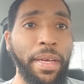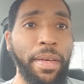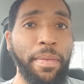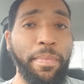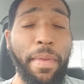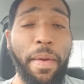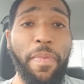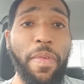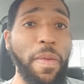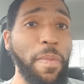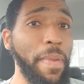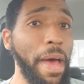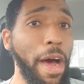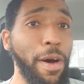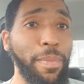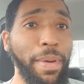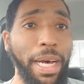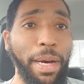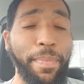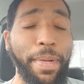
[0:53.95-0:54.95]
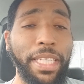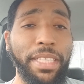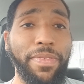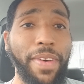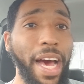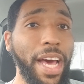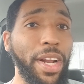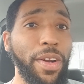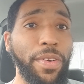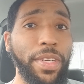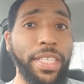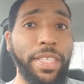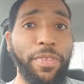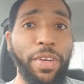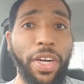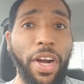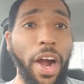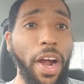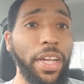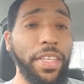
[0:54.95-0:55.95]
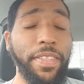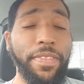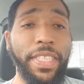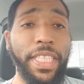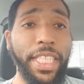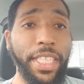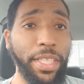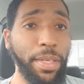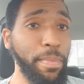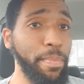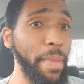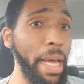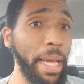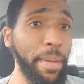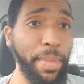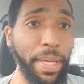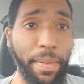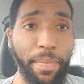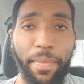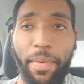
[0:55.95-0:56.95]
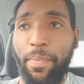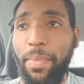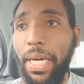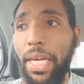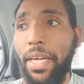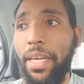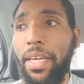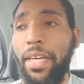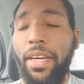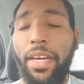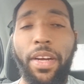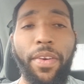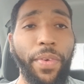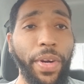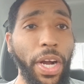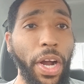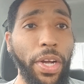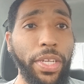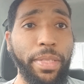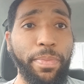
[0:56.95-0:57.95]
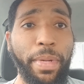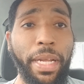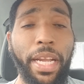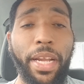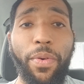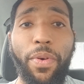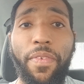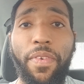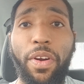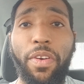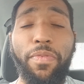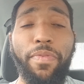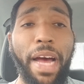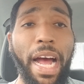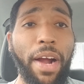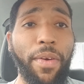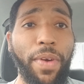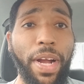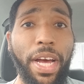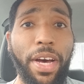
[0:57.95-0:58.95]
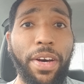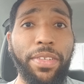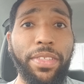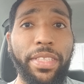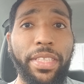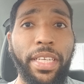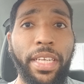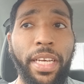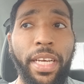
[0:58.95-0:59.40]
Maybe even pound-pound best fighter, regardless of gender, maybe. But regardless, she's been in there with her 5 rounds.